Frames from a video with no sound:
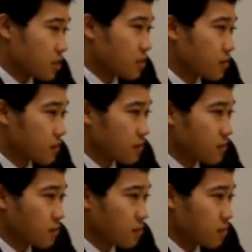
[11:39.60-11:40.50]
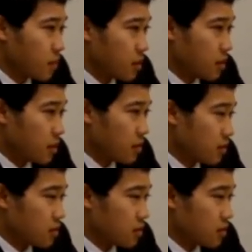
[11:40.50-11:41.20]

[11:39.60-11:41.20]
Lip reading: Yes, but